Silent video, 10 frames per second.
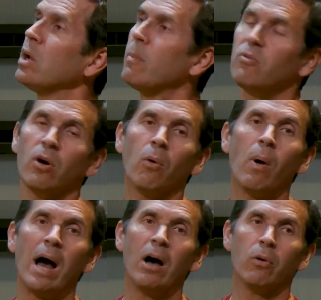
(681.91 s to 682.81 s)
up for a
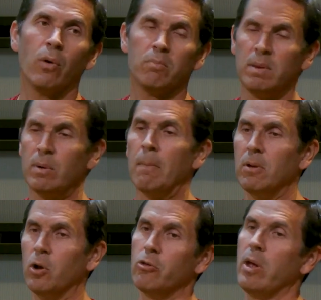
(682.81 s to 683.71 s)
while where people
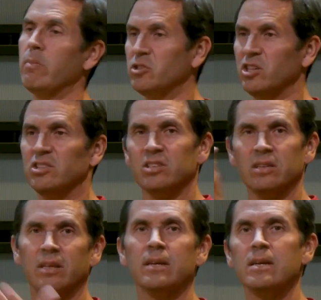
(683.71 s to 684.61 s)
upload their images
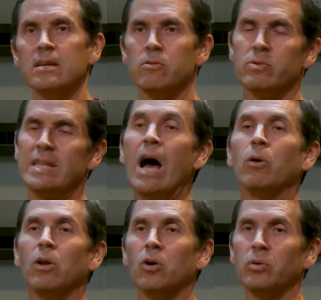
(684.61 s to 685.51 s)
and we
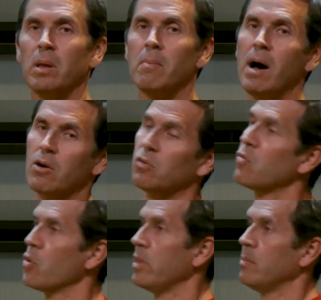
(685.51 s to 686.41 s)
download the model
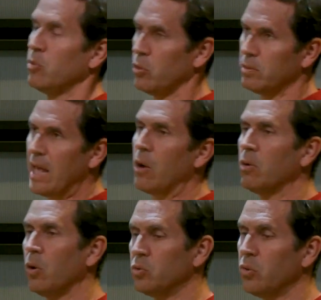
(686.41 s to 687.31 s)
for them, or
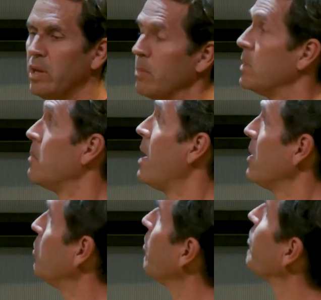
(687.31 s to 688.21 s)
download to them the model.